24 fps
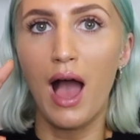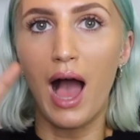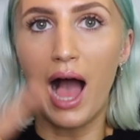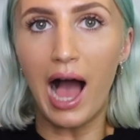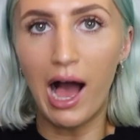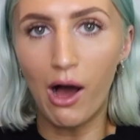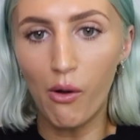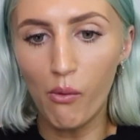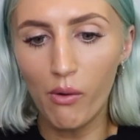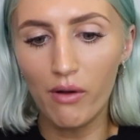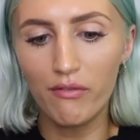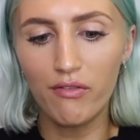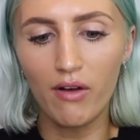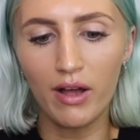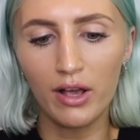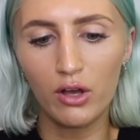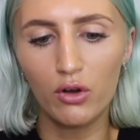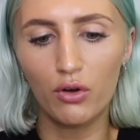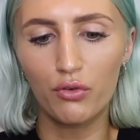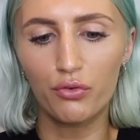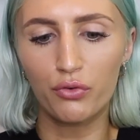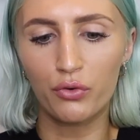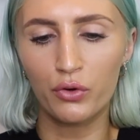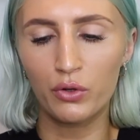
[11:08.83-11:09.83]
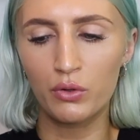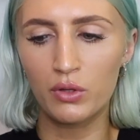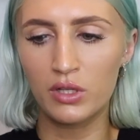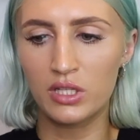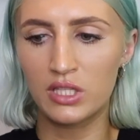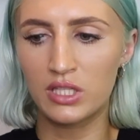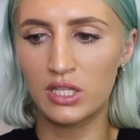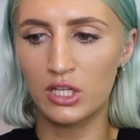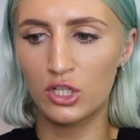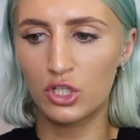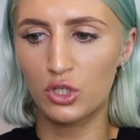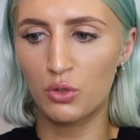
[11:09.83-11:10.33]
How have I got through
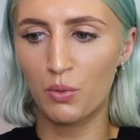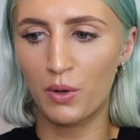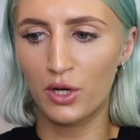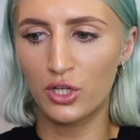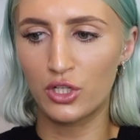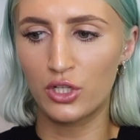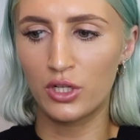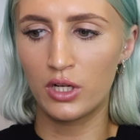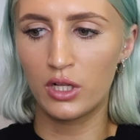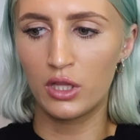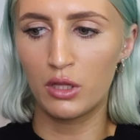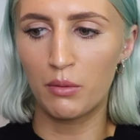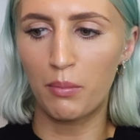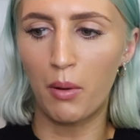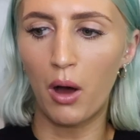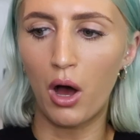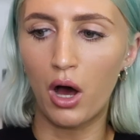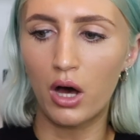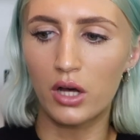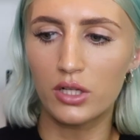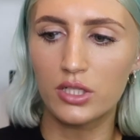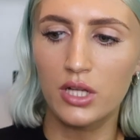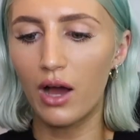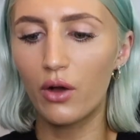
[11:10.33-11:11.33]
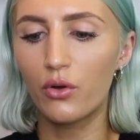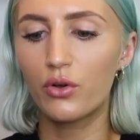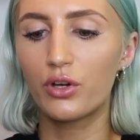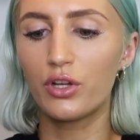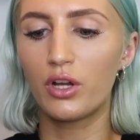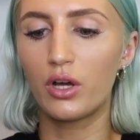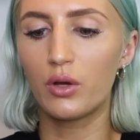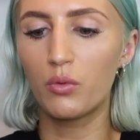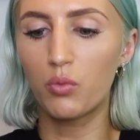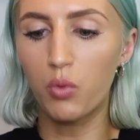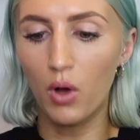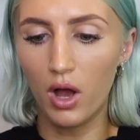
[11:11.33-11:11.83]
this situation in the past? How
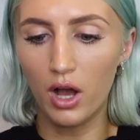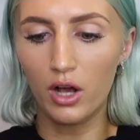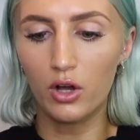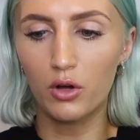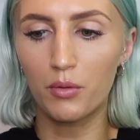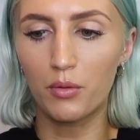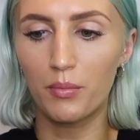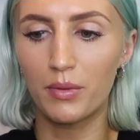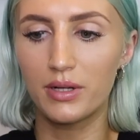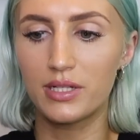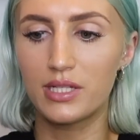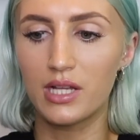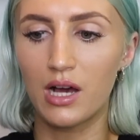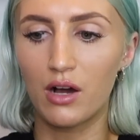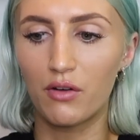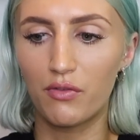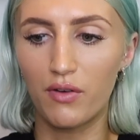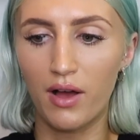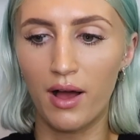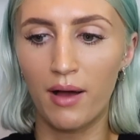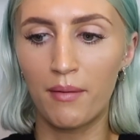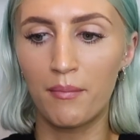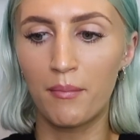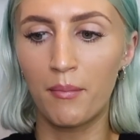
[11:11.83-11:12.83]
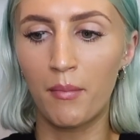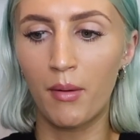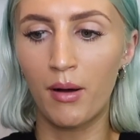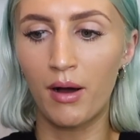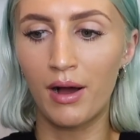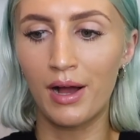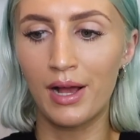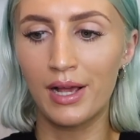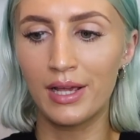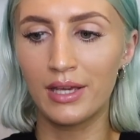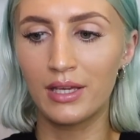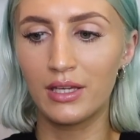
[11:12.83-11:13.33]
can I work on myself and
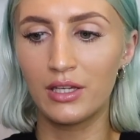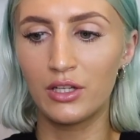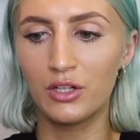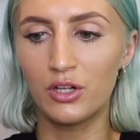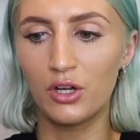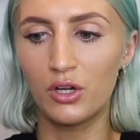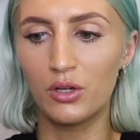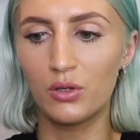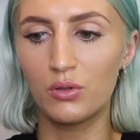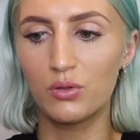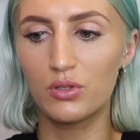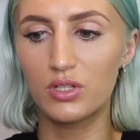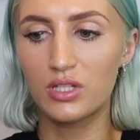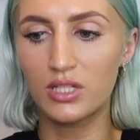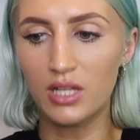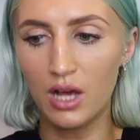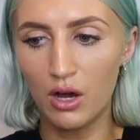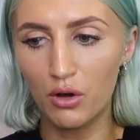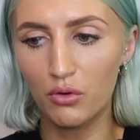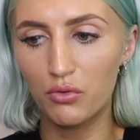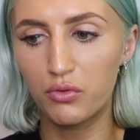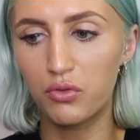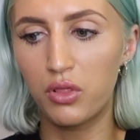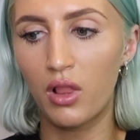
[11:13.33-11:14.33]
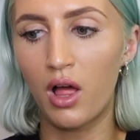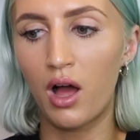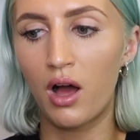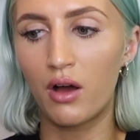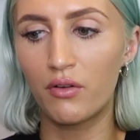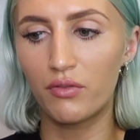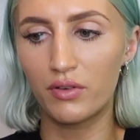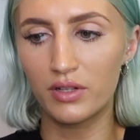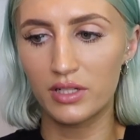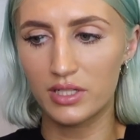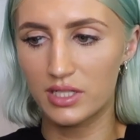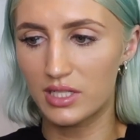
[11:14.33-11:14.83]
my, you know,
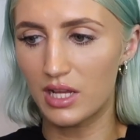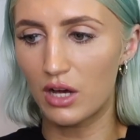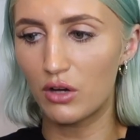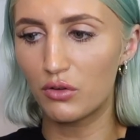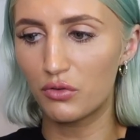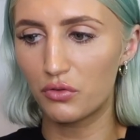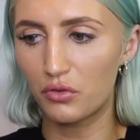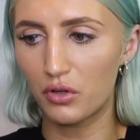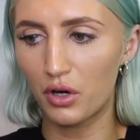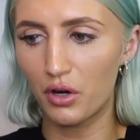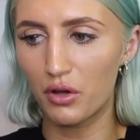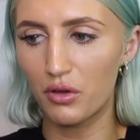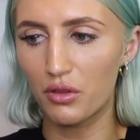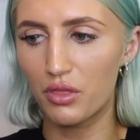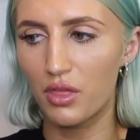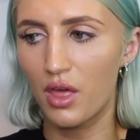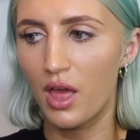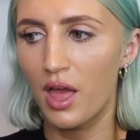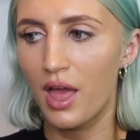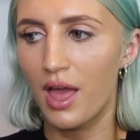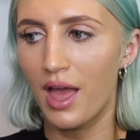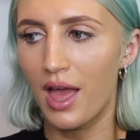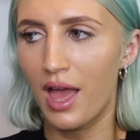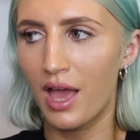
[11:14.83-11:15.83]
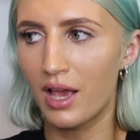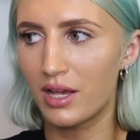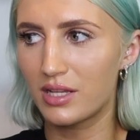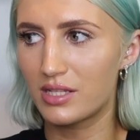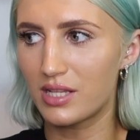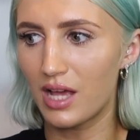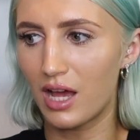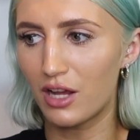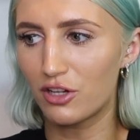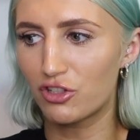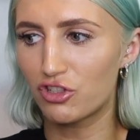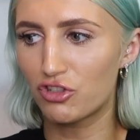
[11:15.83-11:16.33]
self-love and self-growth,
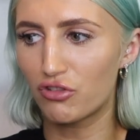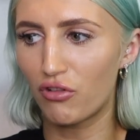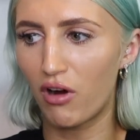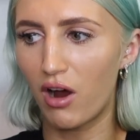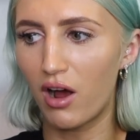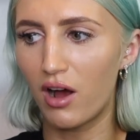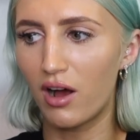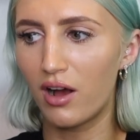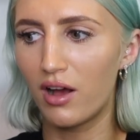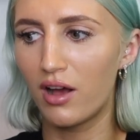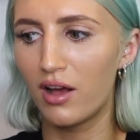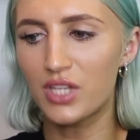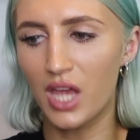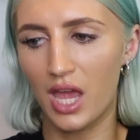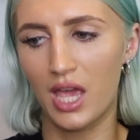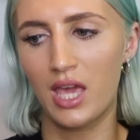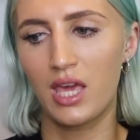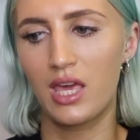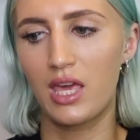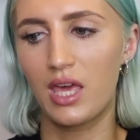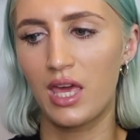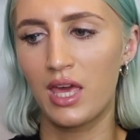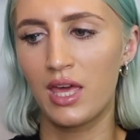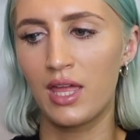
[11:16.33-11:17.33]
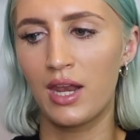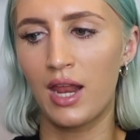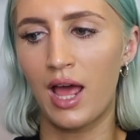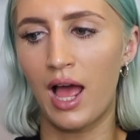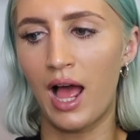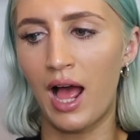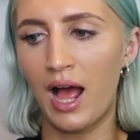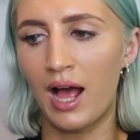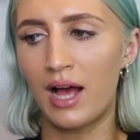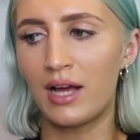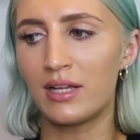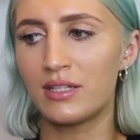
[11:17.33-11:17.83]
etc. Take it
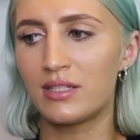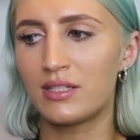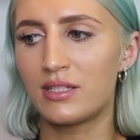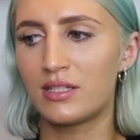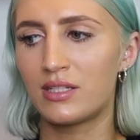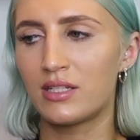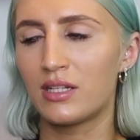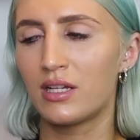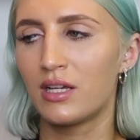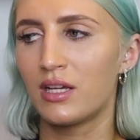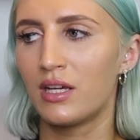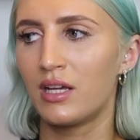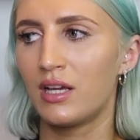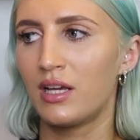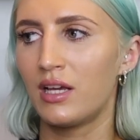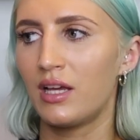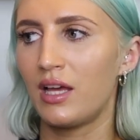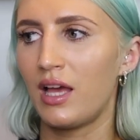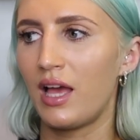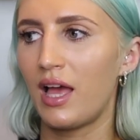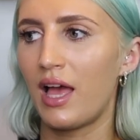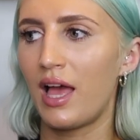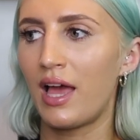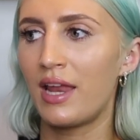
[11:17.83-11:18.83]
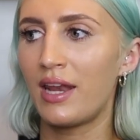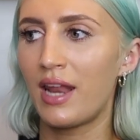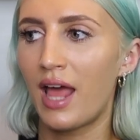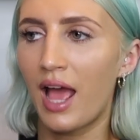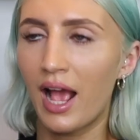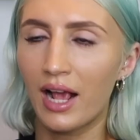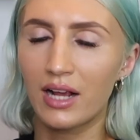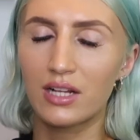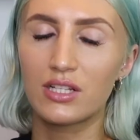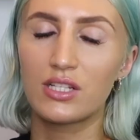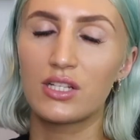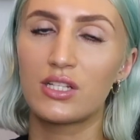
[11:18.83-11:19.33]
as an
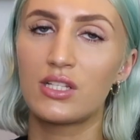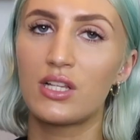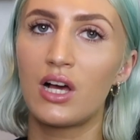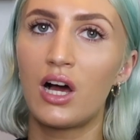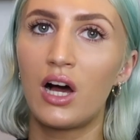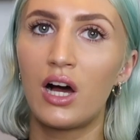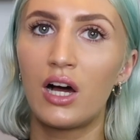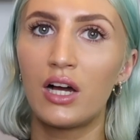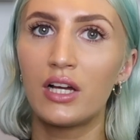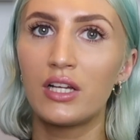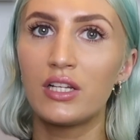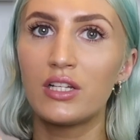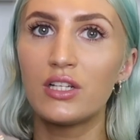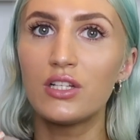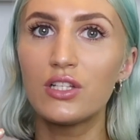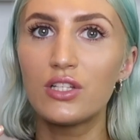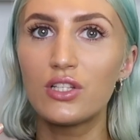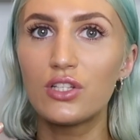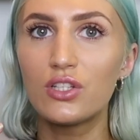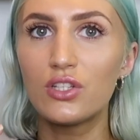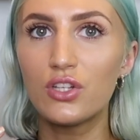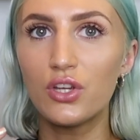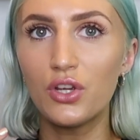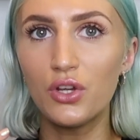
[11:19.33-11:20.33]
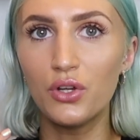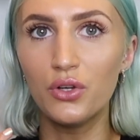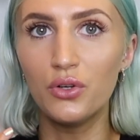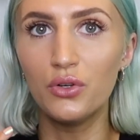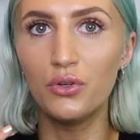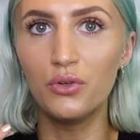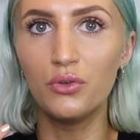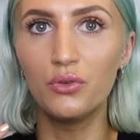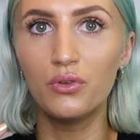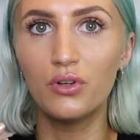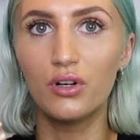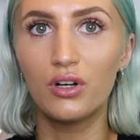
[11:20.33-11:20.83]
exercise
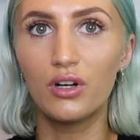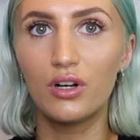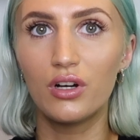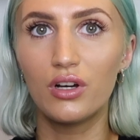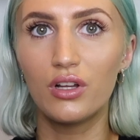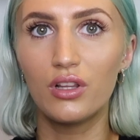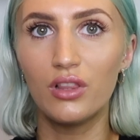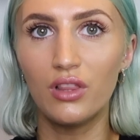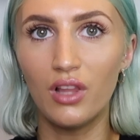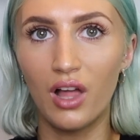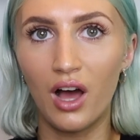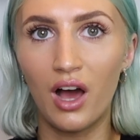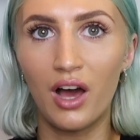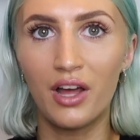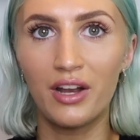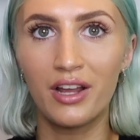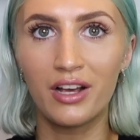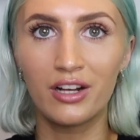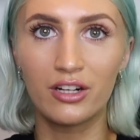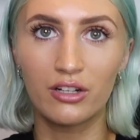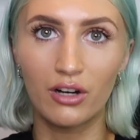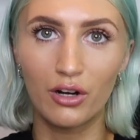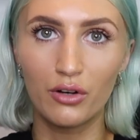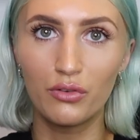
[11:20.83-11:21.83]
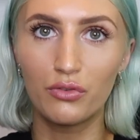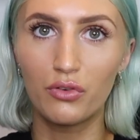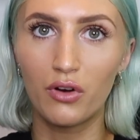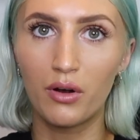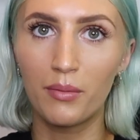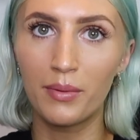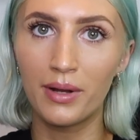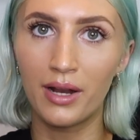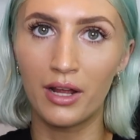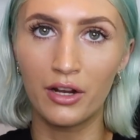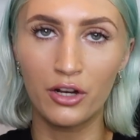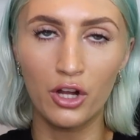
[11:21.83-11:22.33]
to learn and grow
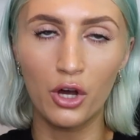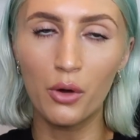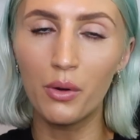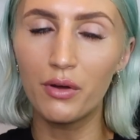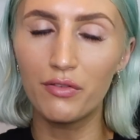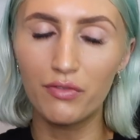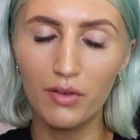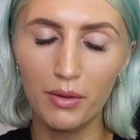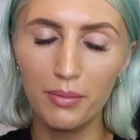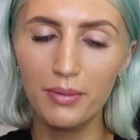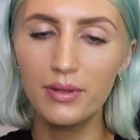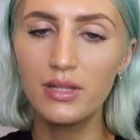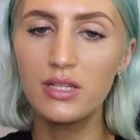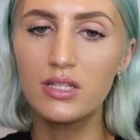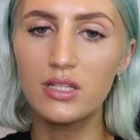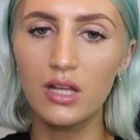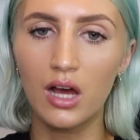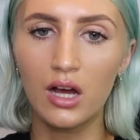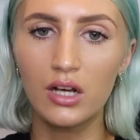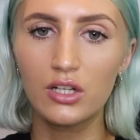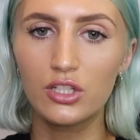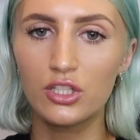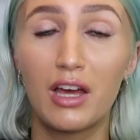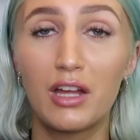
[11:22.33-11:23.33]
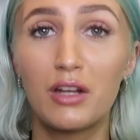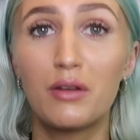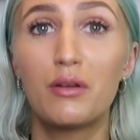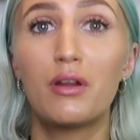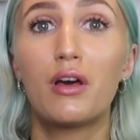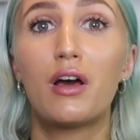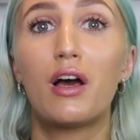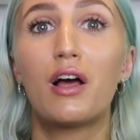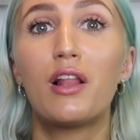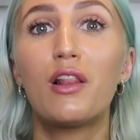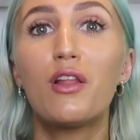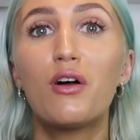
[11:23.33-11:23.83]
from. And I know it flipping sucks, and
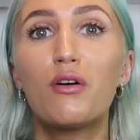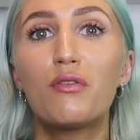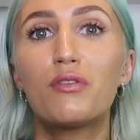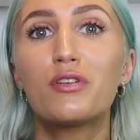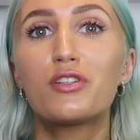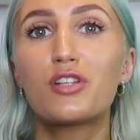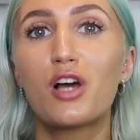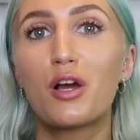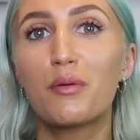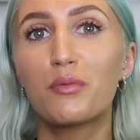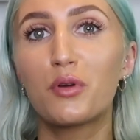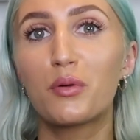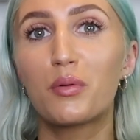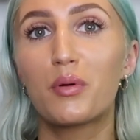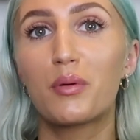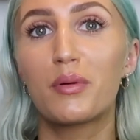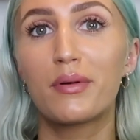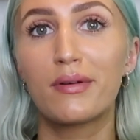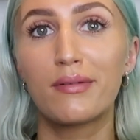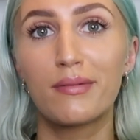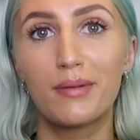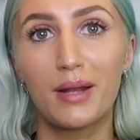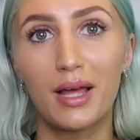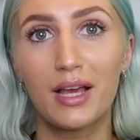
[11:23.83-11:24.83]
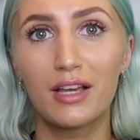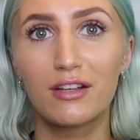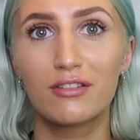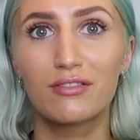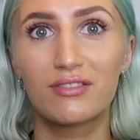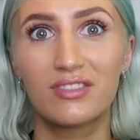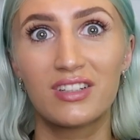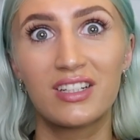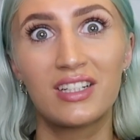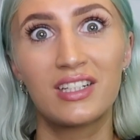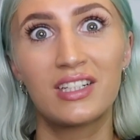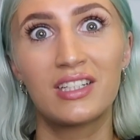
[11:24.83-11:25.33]
a lot of the time you're probably like,
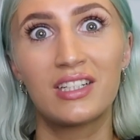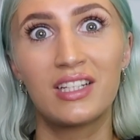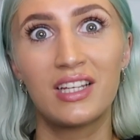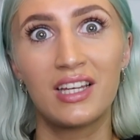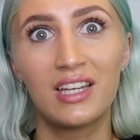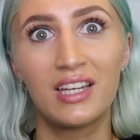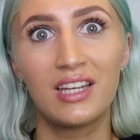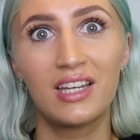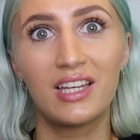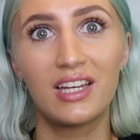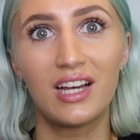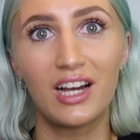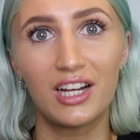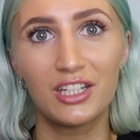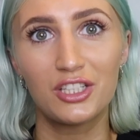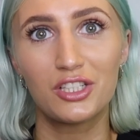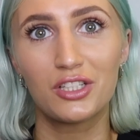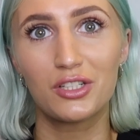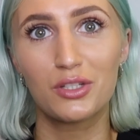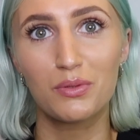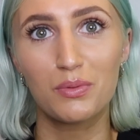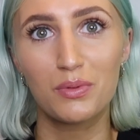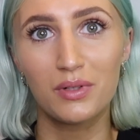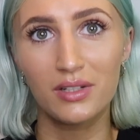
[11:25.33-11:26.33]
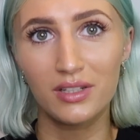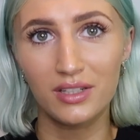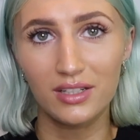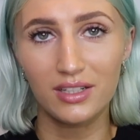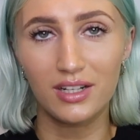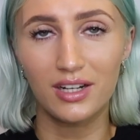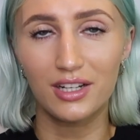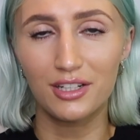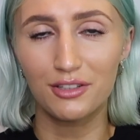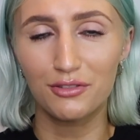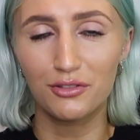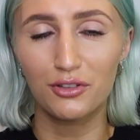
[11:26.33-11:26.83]
really, I just want to
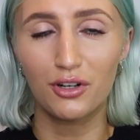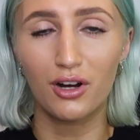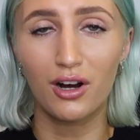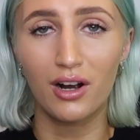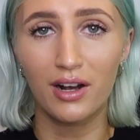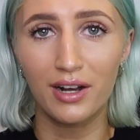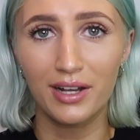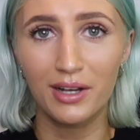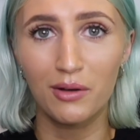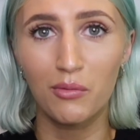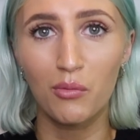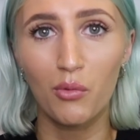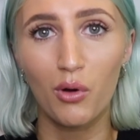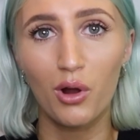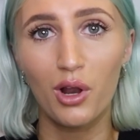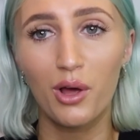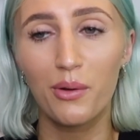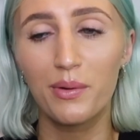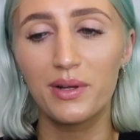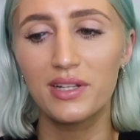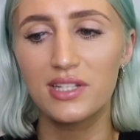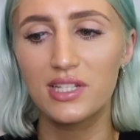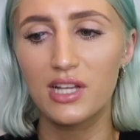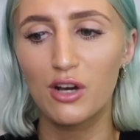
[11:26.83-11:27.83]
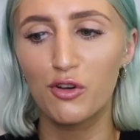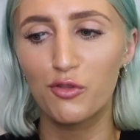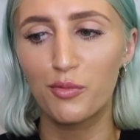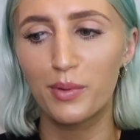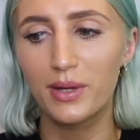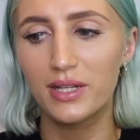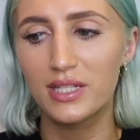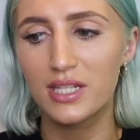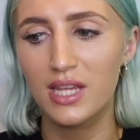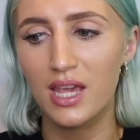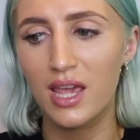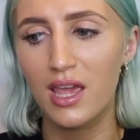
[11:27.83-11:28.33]
kind of cry and wallow in
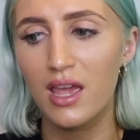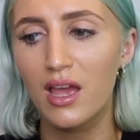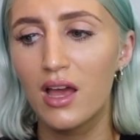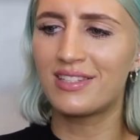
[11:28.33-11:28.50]
self-pity.